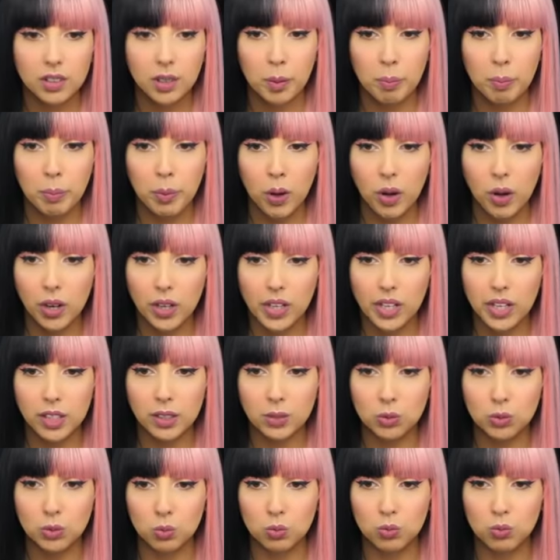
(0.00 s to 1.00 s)
Your boy
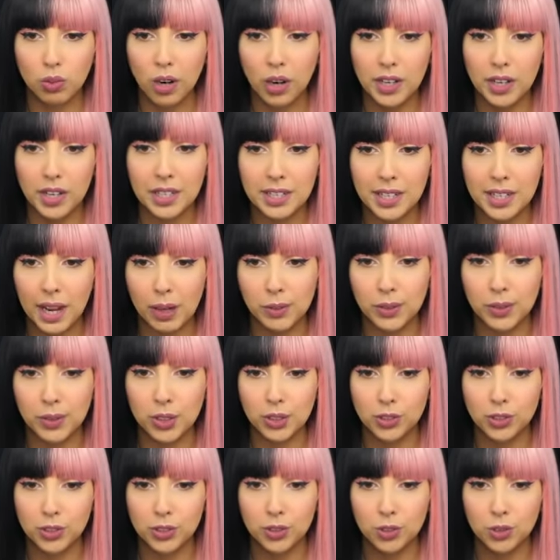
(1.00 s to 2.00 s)
is running down the
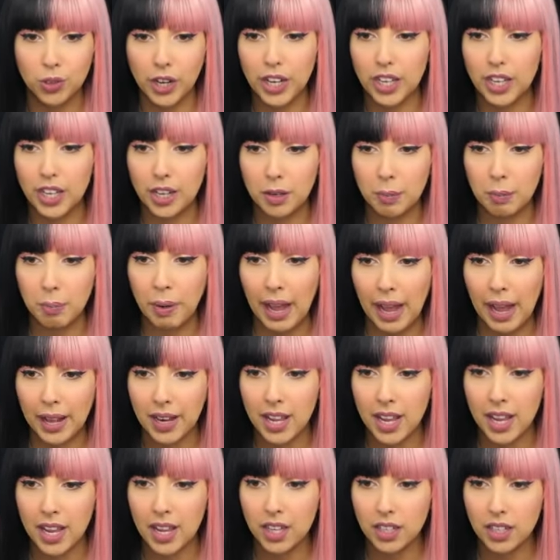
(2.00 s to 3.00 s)
street in a
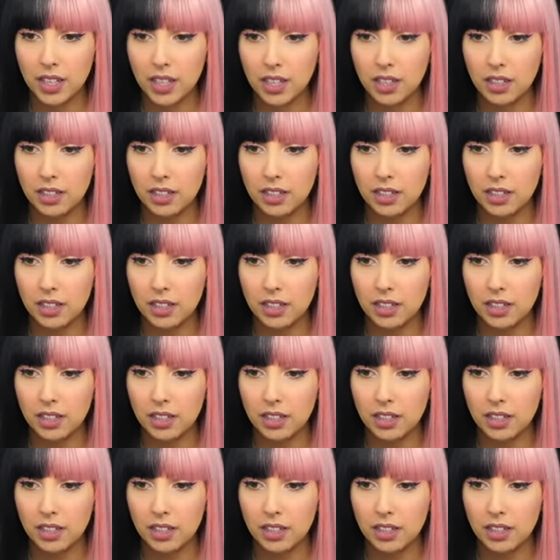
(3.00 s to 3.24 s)
panic.